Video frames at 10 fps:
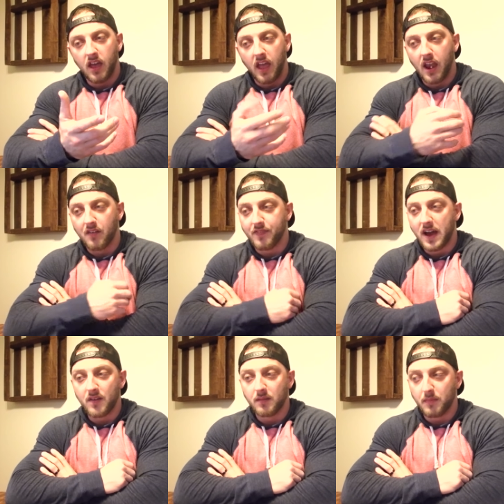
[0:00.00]
And I
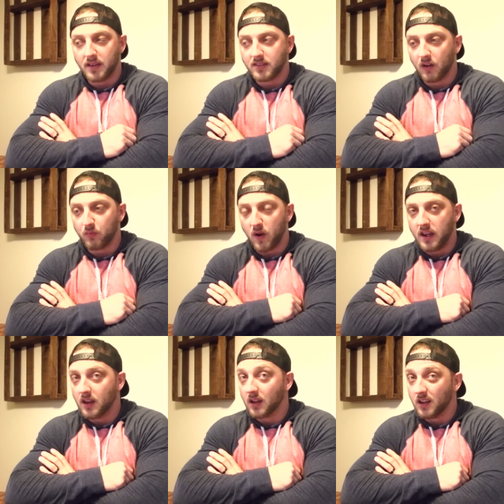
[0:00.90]
found myself
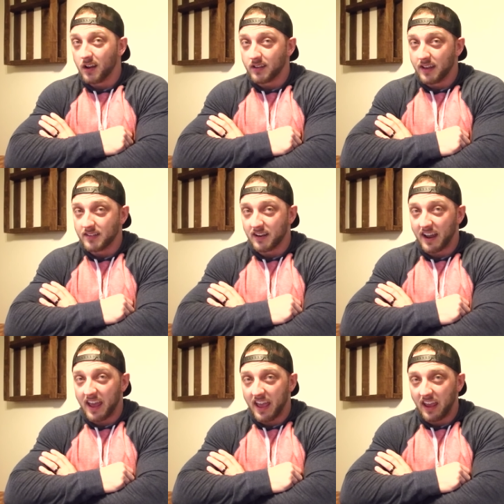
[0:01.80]
writing a lot of things that
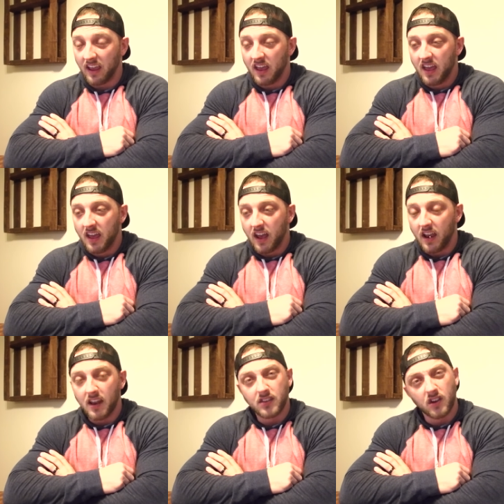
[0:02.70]
I hate.
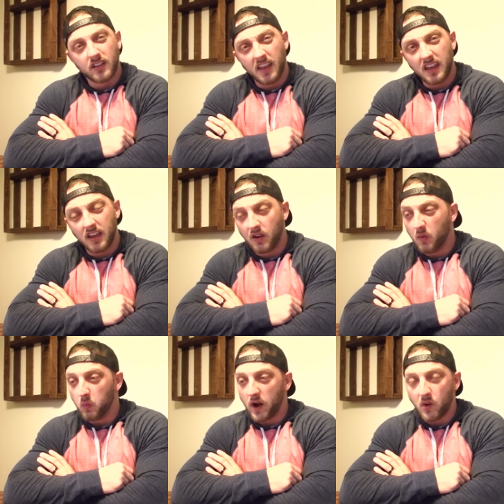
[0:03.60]
And then I started thinking,
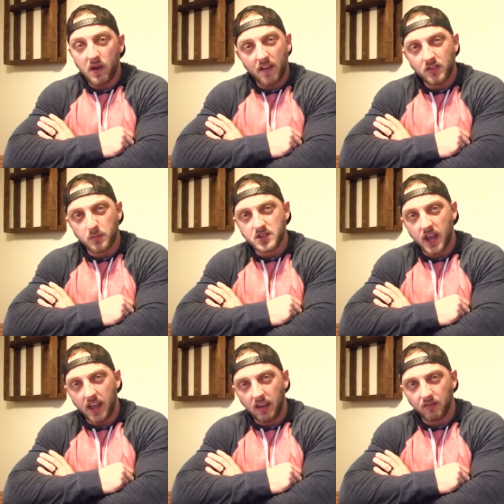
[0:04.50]
why do I have so much
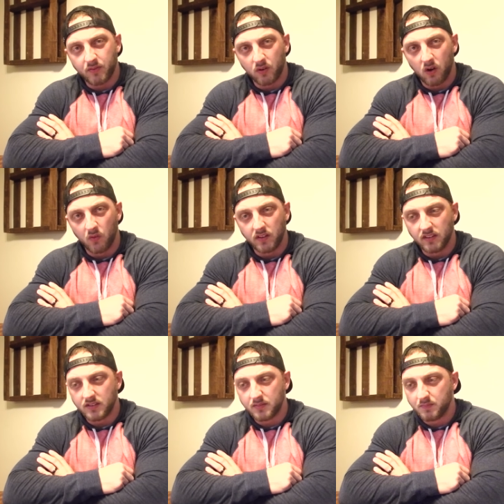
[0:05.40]
hate for all
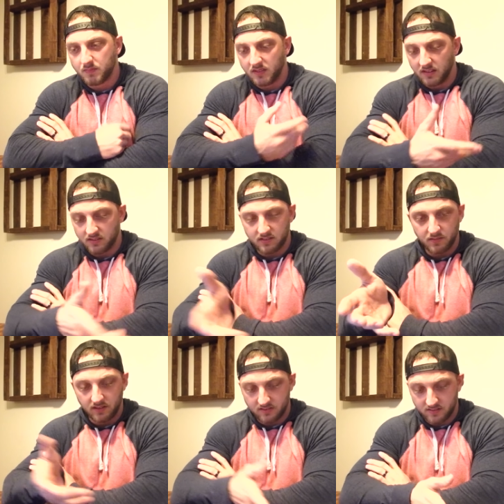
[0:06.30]
these
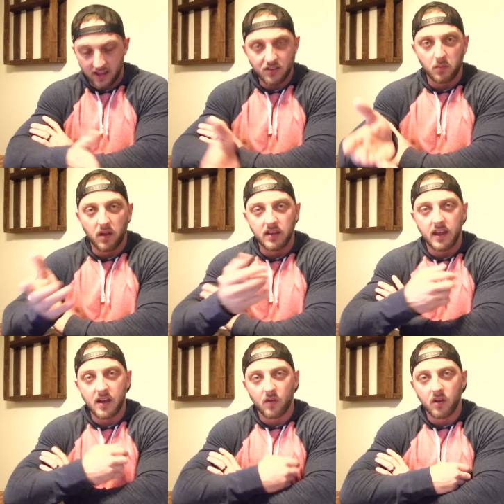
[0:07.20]
things I'm writing
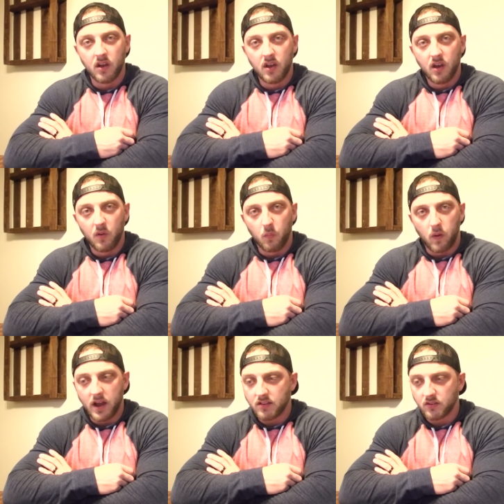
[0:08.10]
down?
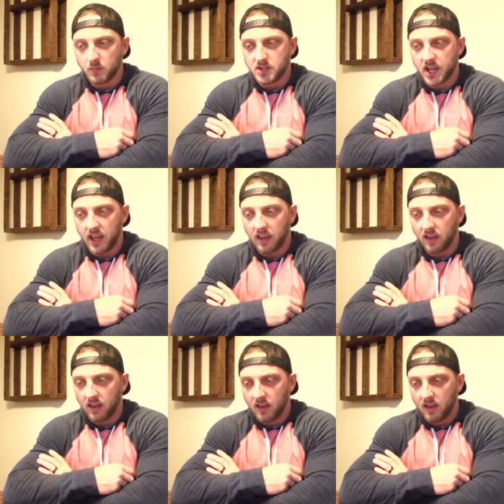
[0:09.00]
Why is there so much hate?